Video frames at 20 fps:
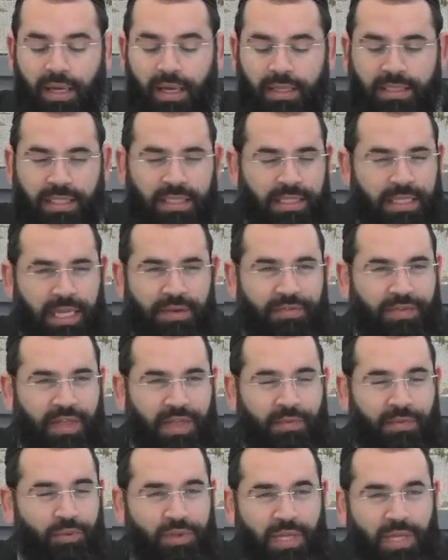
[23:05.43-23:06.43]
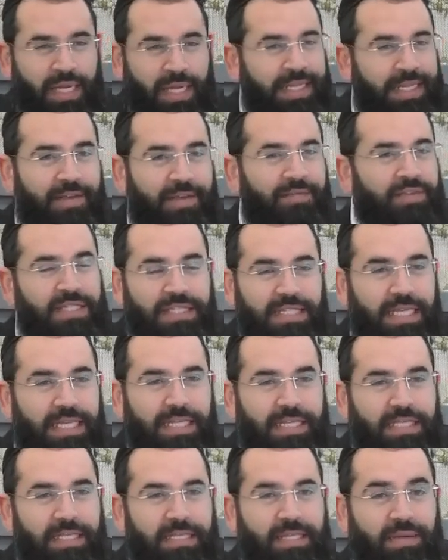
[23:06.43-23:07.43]
It says, if they would not have
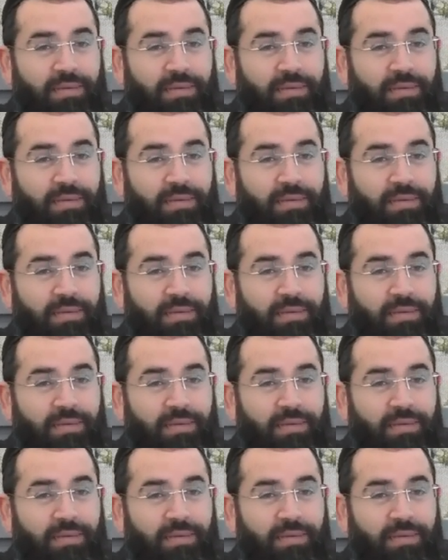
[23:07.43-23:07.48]
sinned,